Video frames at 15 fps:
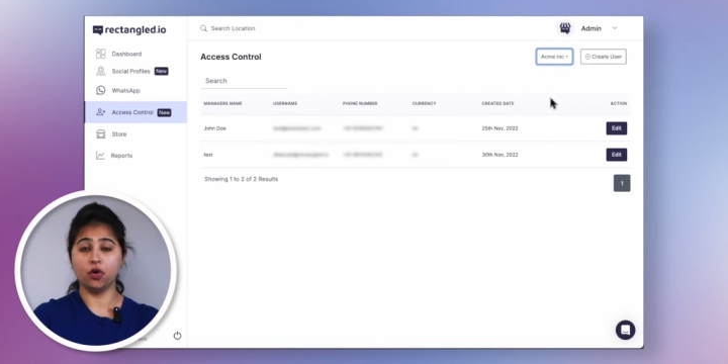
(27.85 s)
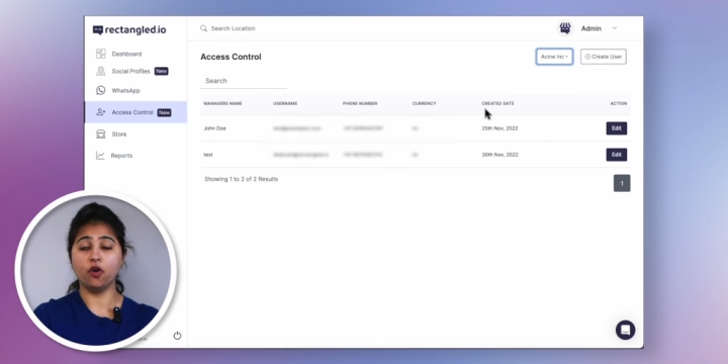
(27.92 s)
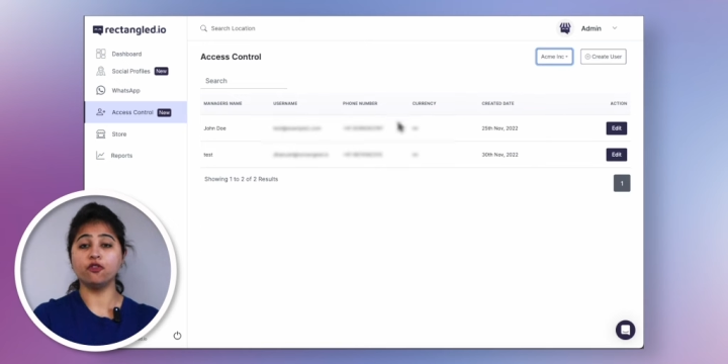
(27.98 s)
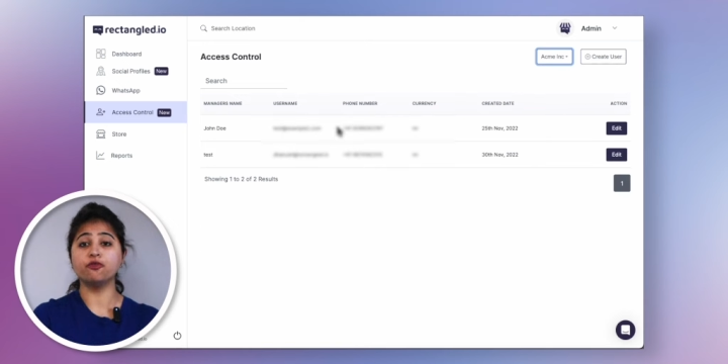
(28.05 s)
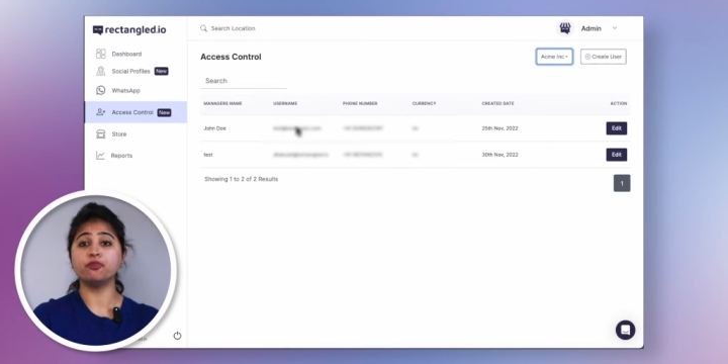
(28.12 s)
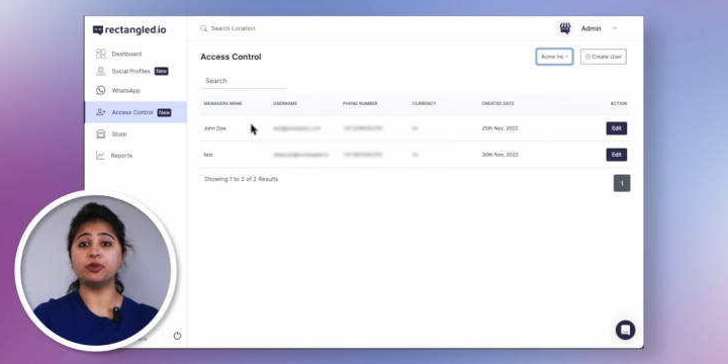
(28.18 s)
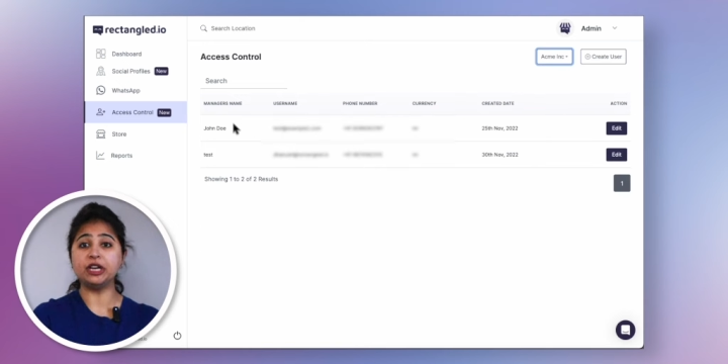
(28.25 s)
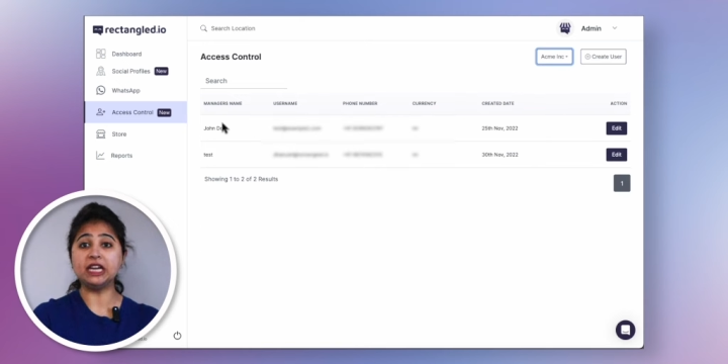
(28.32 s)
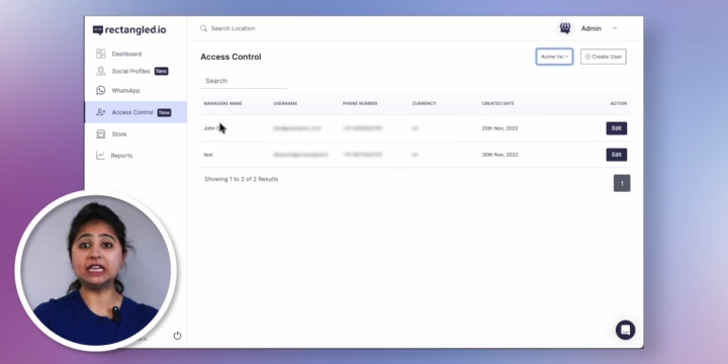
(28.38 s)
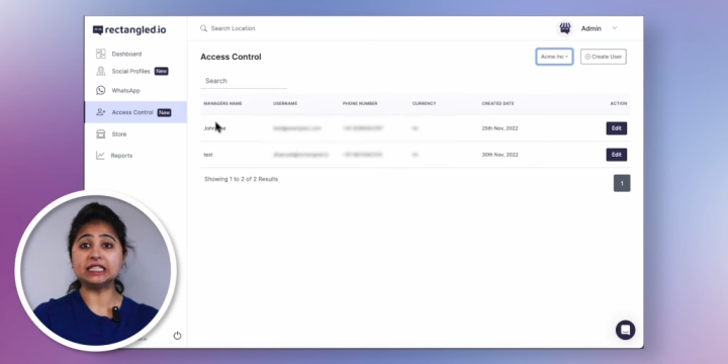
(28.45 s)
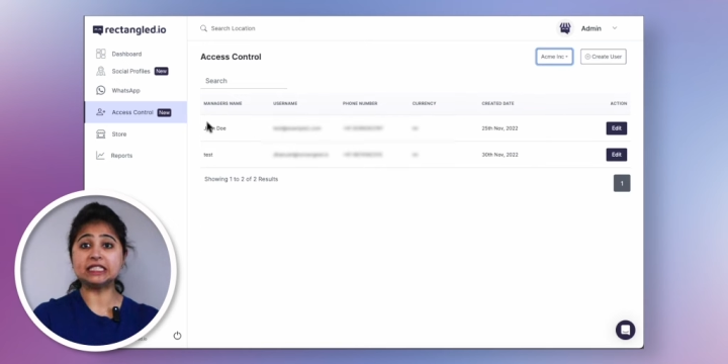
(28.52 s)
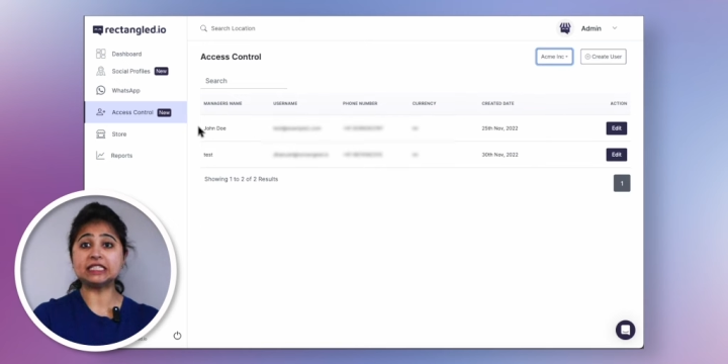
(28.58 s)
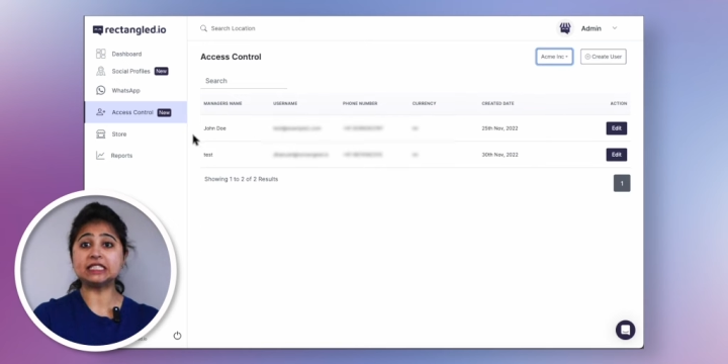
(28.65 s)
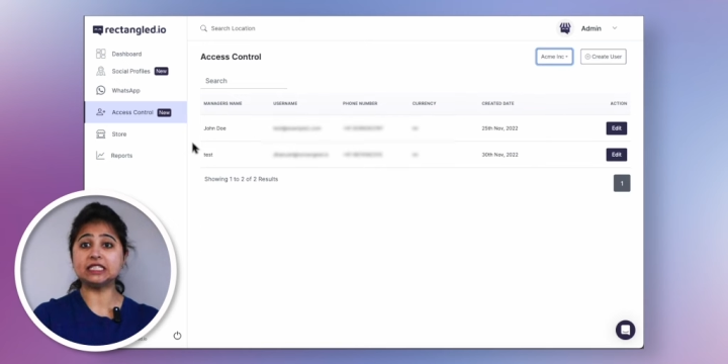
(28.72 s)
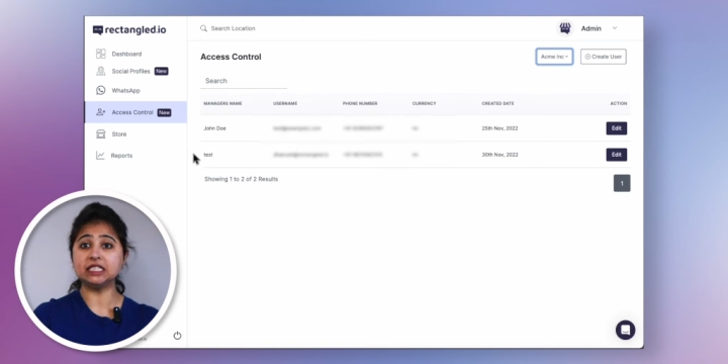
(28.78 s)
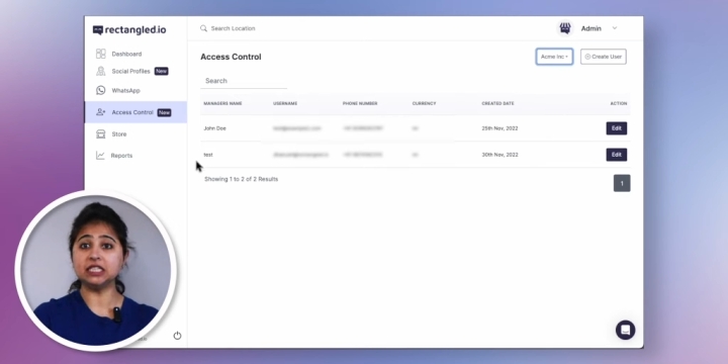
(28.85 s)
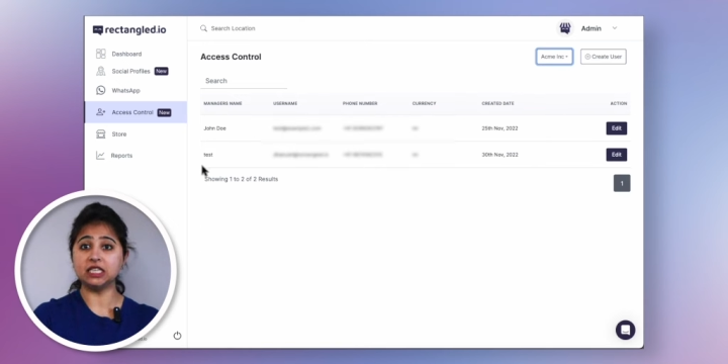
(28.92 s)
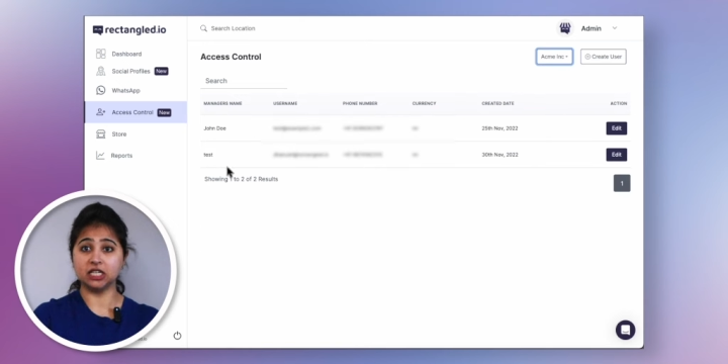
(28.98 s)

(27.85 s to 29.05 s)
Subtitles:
of pre-existing